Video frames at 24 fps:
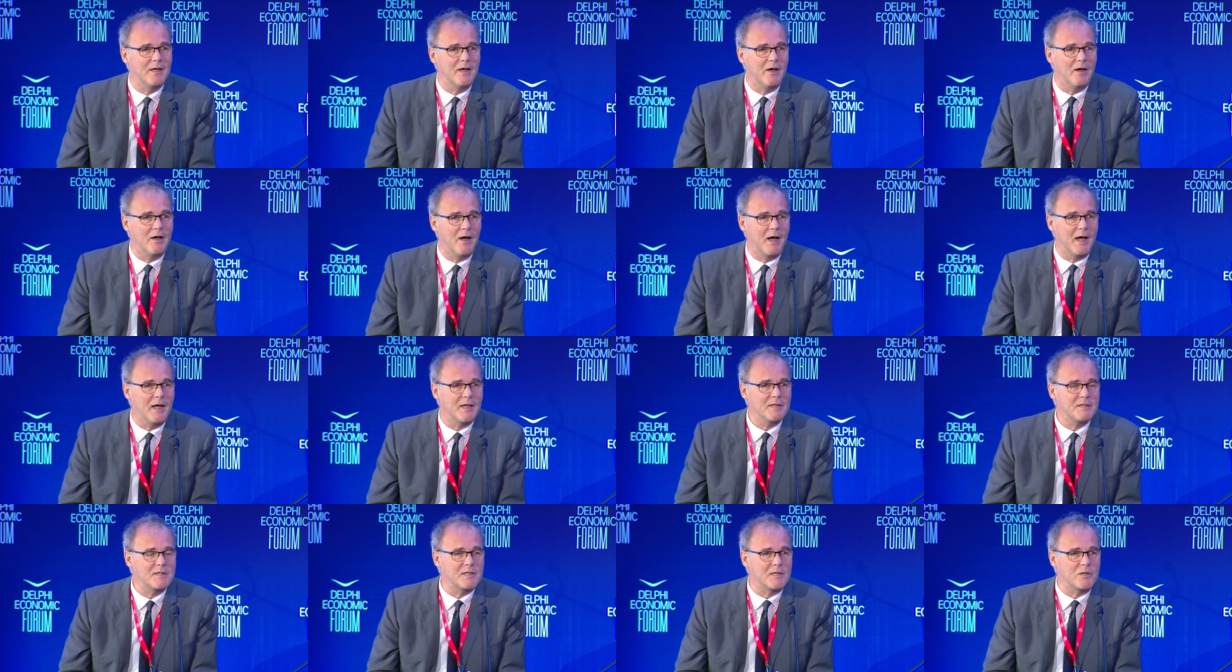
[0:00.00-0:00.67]
uh,
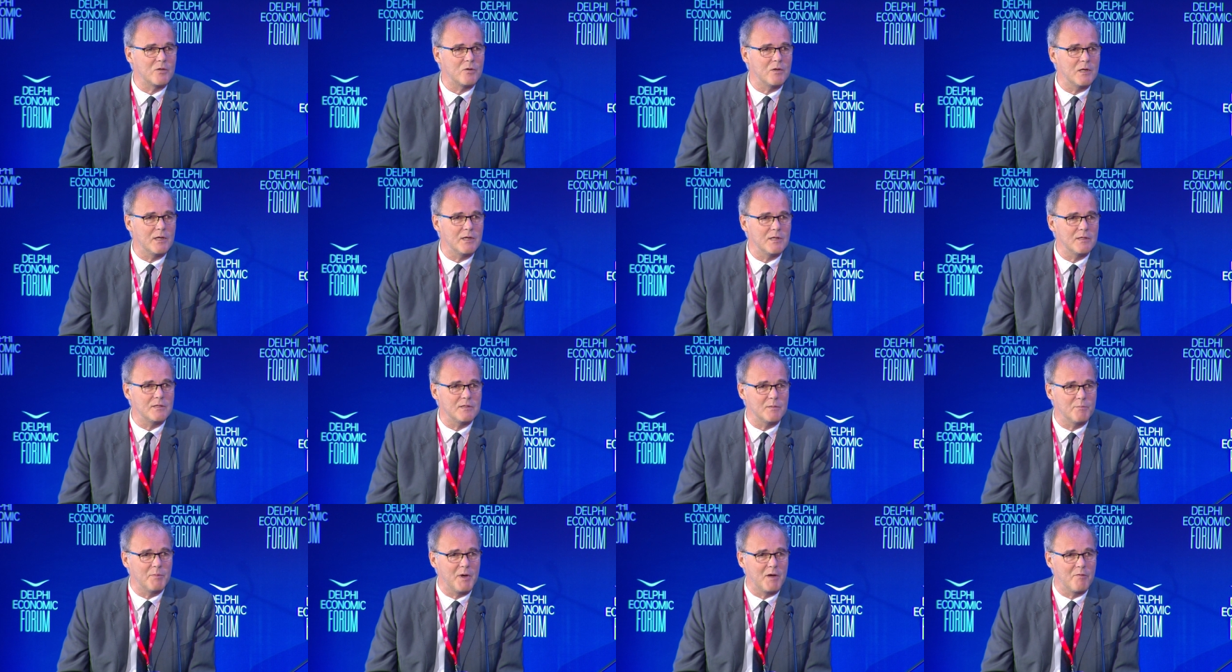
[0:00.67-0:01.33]

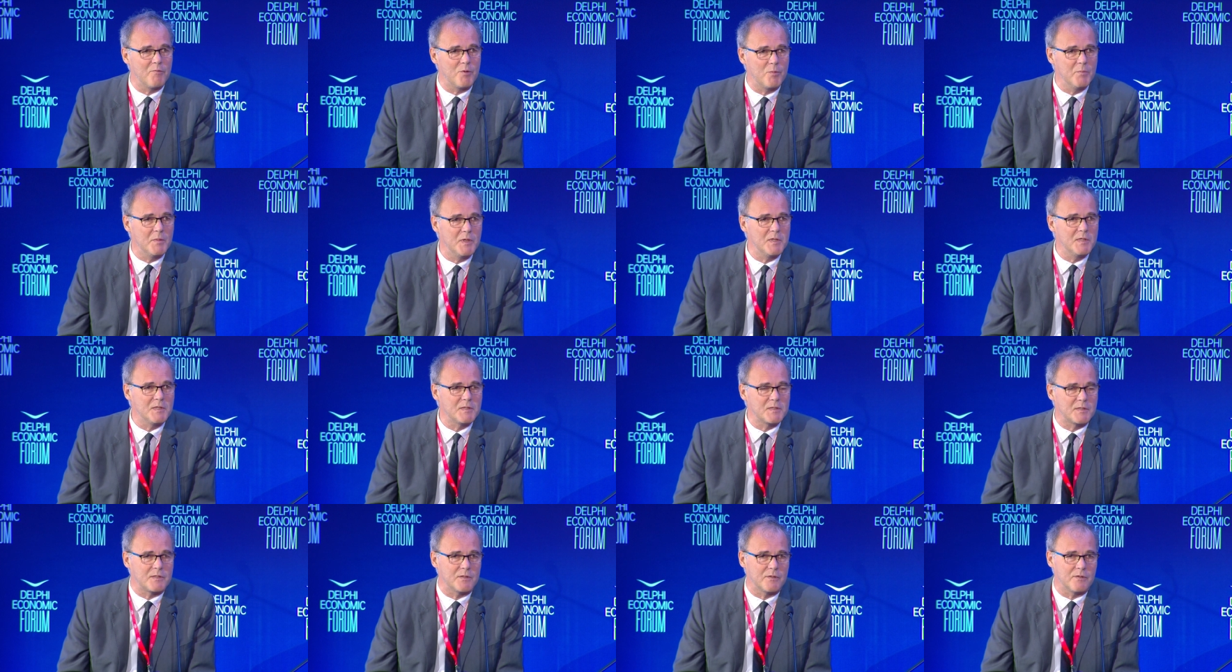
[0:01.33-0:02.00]
articulated by the
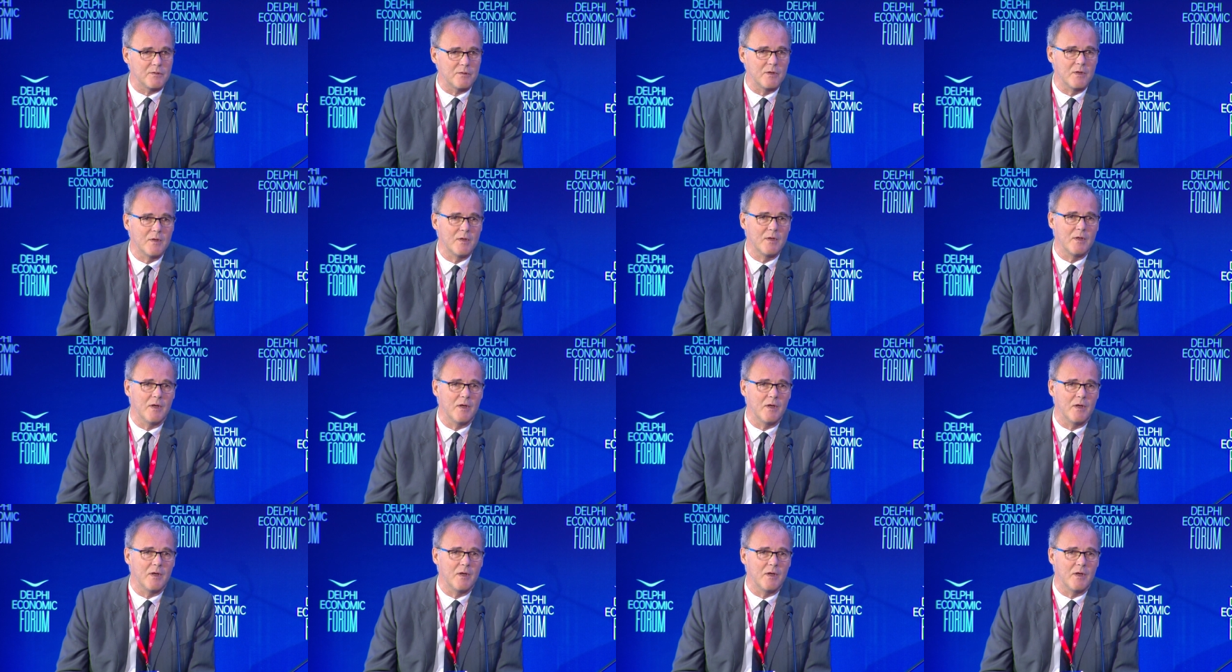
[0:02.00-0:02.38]
minister,